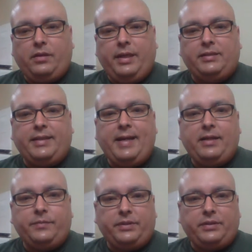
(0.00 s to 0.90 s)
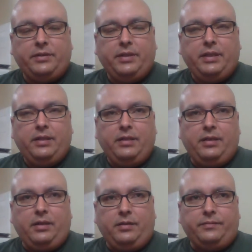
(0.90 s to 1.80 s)
exams.
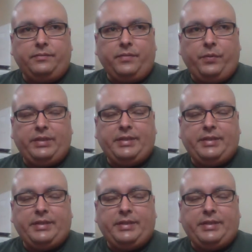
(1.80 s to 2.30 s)
We